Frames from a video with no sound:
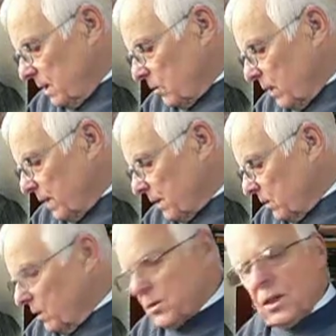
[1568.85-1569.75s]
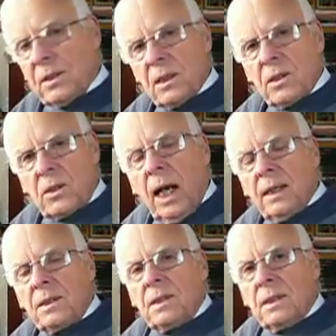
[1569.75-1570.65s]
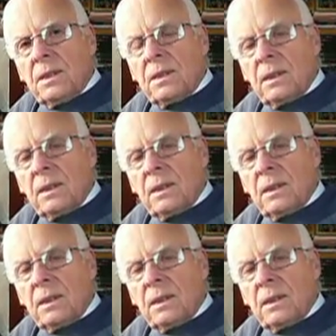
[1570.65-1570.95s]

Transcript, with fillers: and where the Lord Jesus Christ is